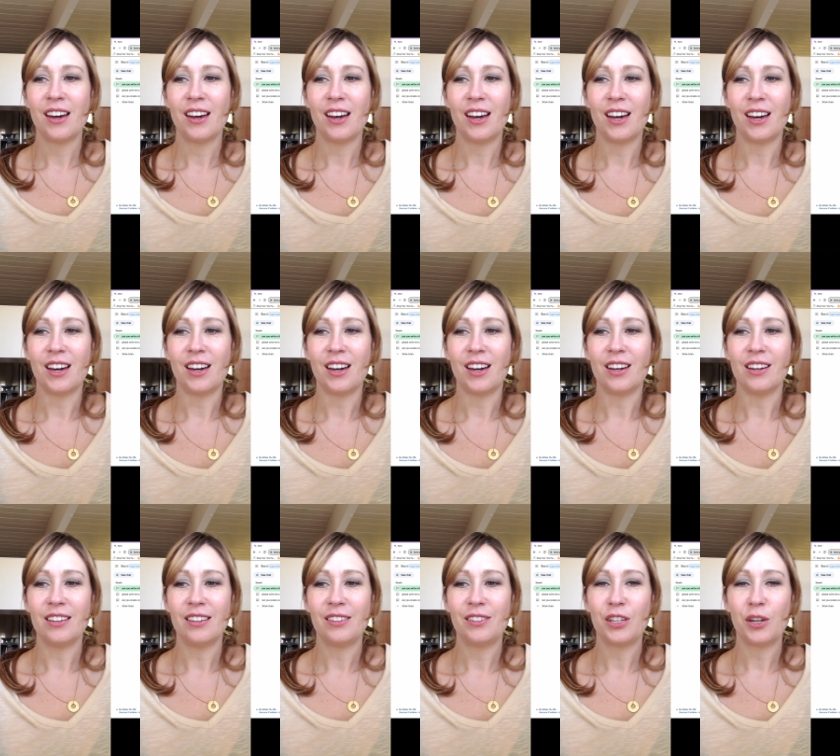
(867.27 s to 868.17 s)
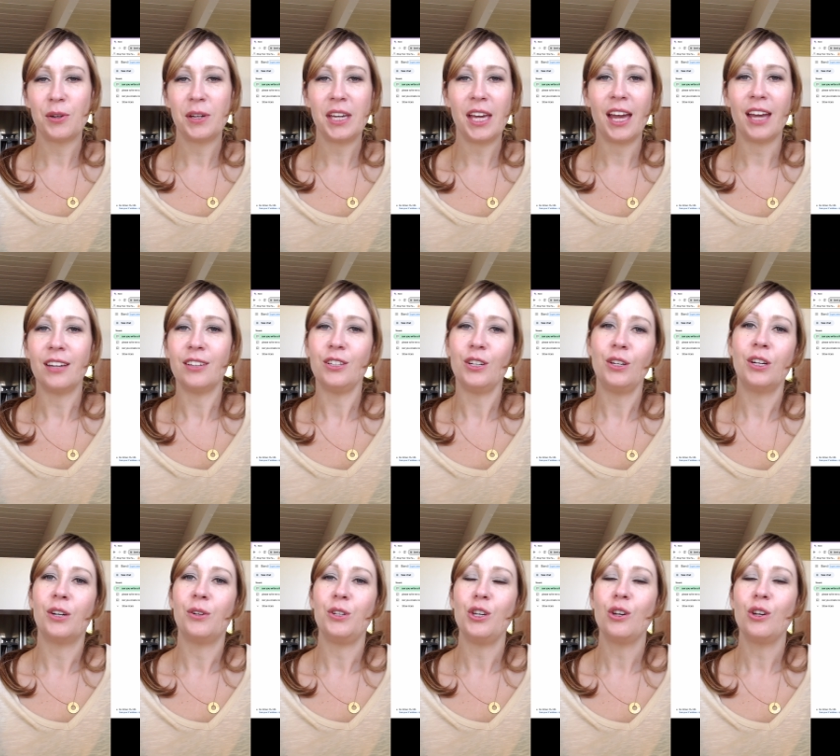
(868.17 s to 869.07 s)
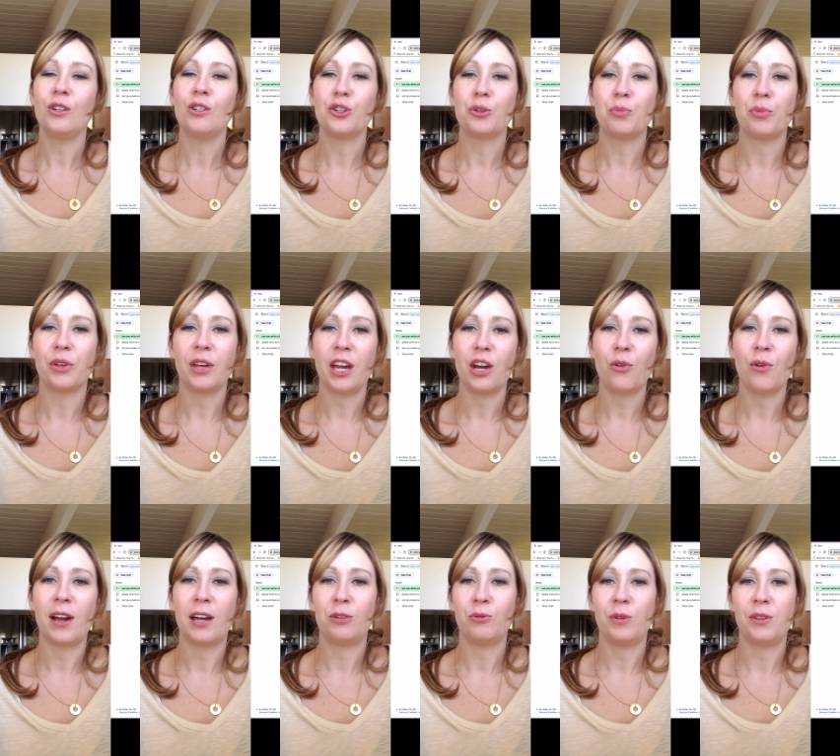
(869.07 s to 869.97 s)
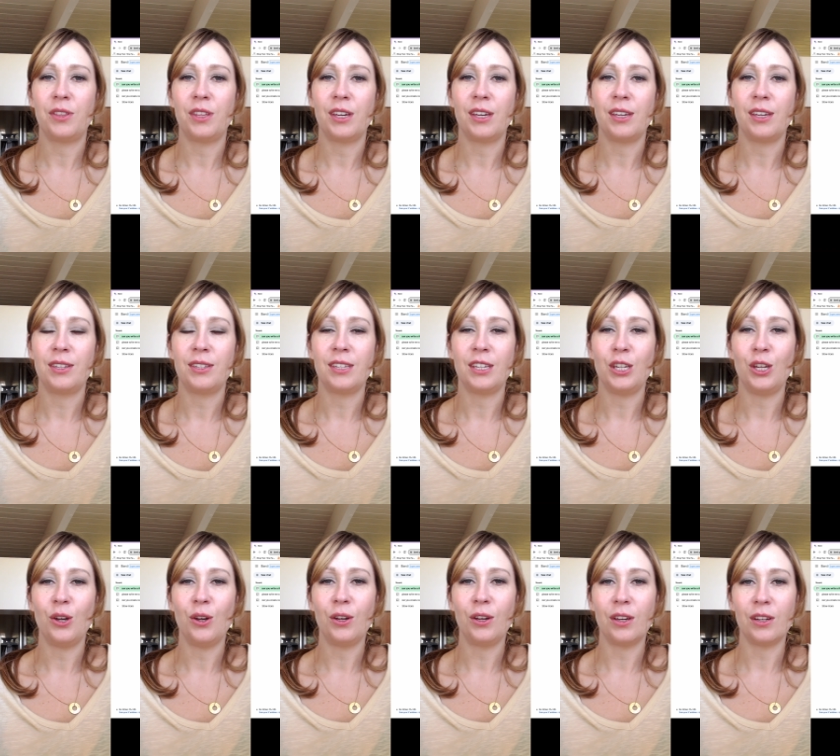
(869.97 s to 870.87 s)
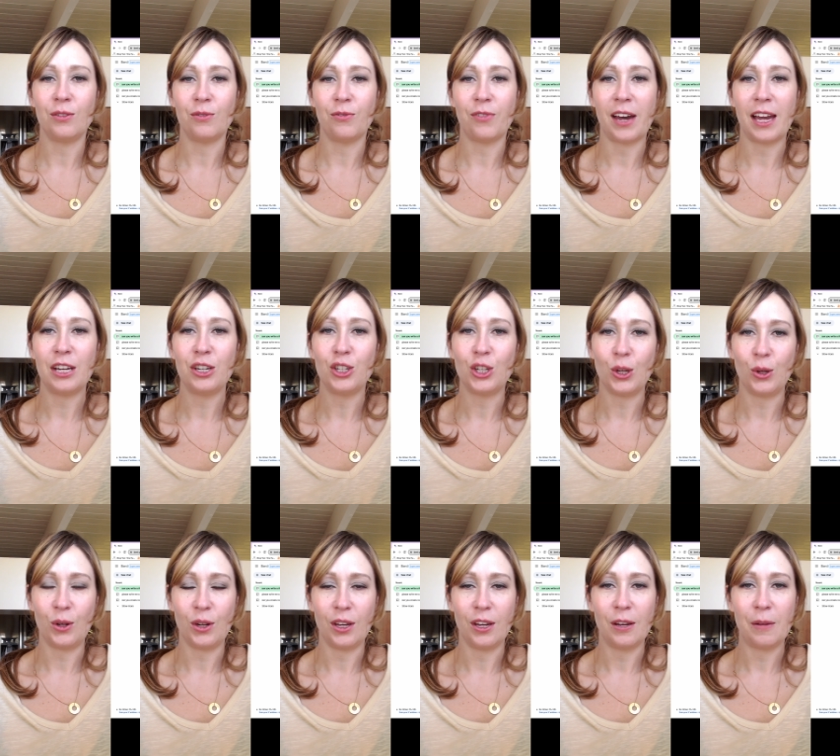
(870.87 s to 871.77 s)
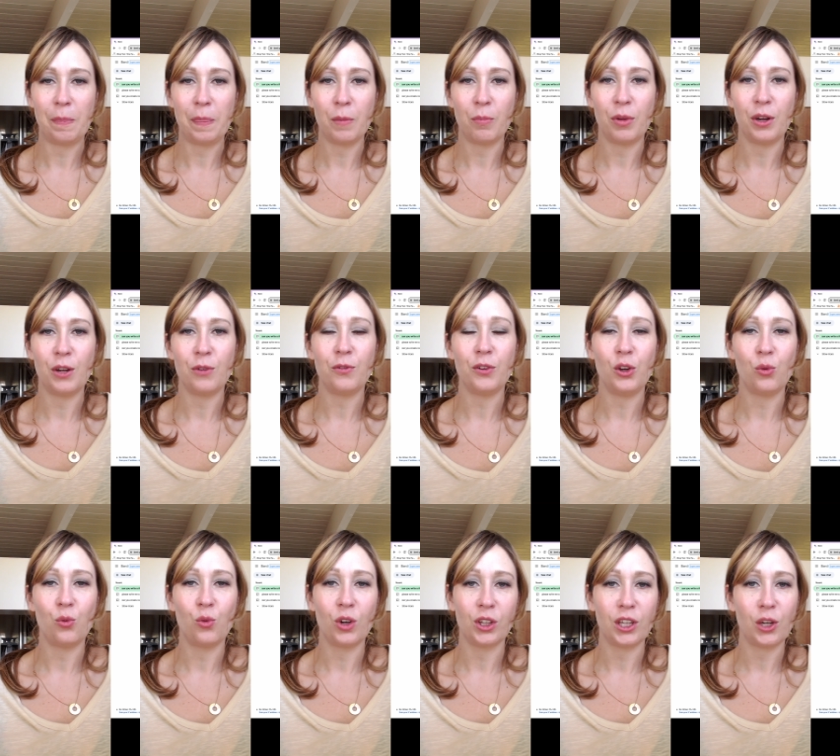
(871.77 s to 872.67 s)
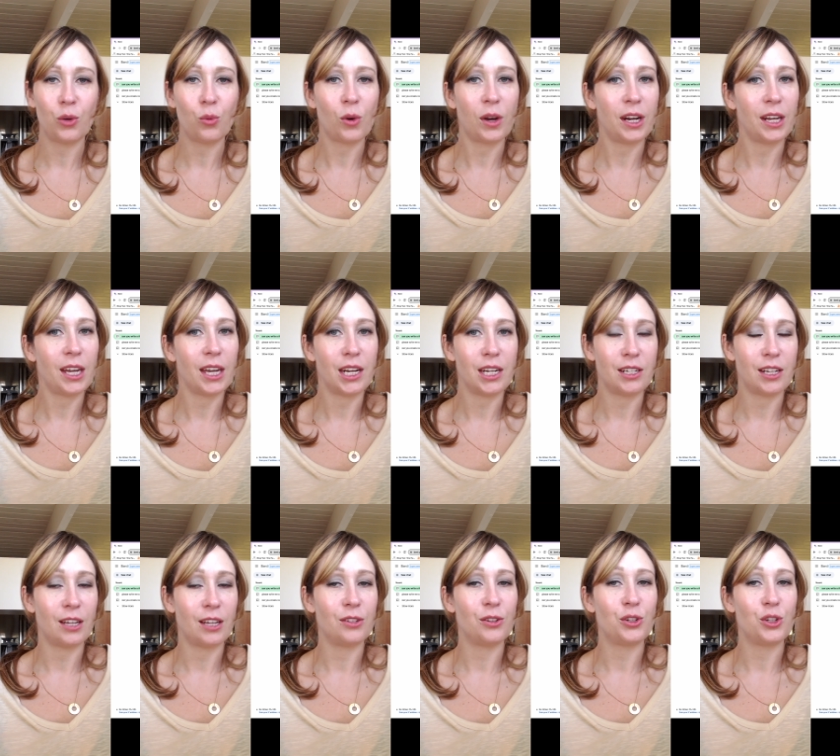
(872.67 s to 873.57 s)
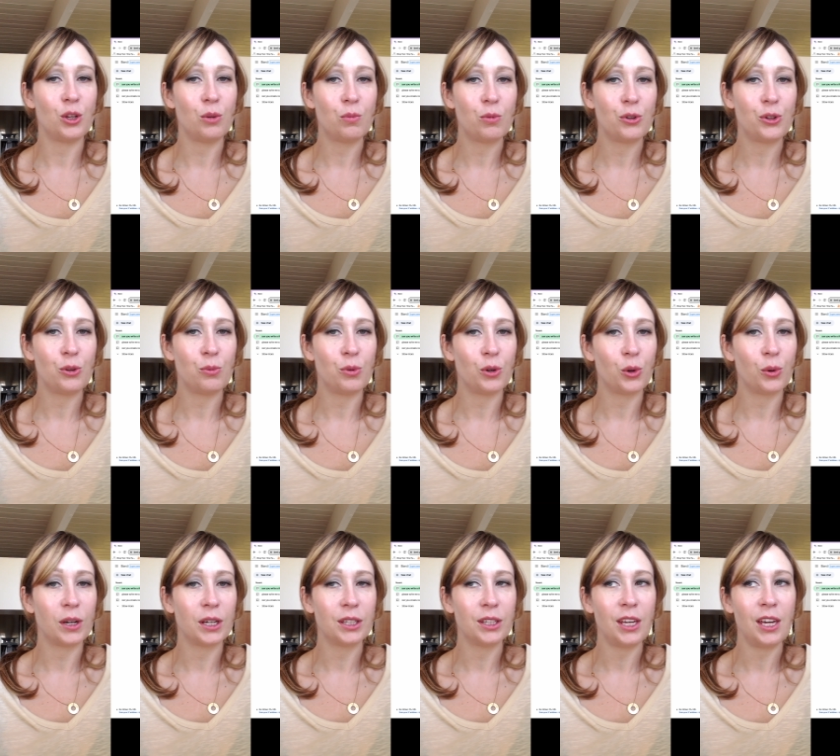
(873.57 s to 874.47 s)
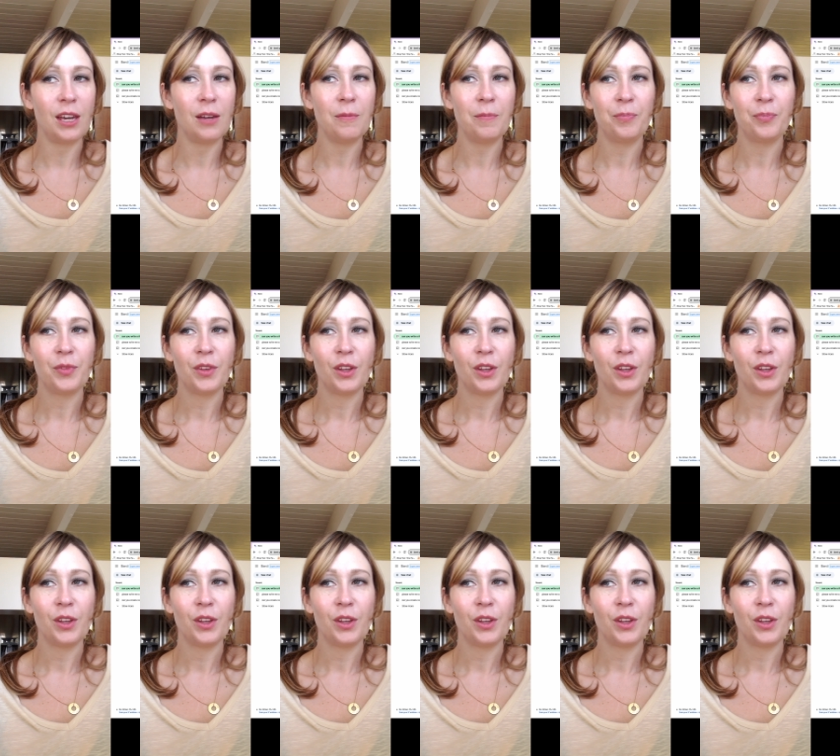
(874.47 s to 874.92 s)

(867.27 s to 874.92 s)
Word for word: Uh, so again, you know, you can just play around with this and you can fine tune it, but if you really want to get it done super, super quickly,